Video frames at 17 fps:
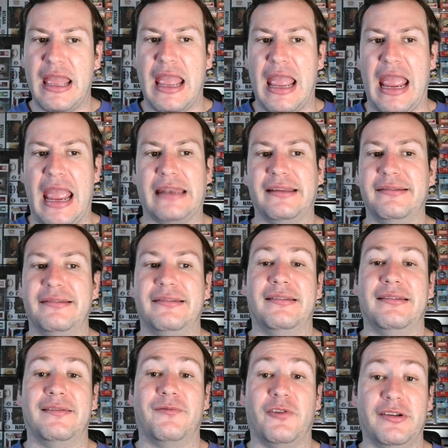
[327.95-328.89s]
And it's
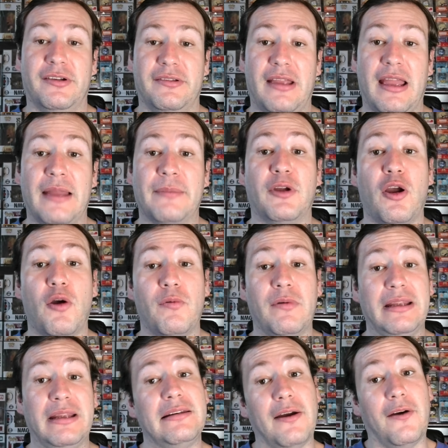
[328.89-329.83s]
its first time
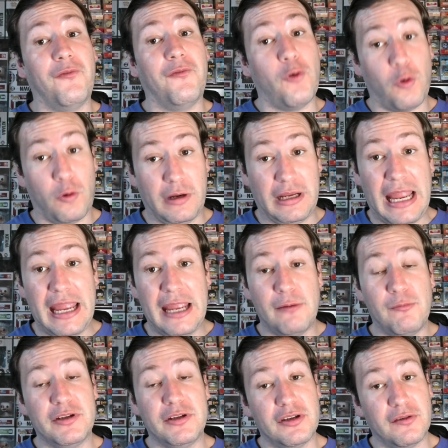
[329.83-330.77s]
going to 4K,
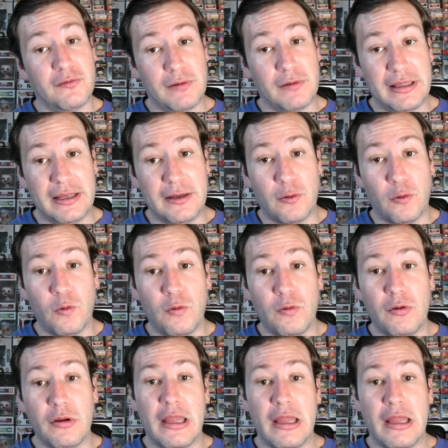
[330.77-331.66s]
which is really cool.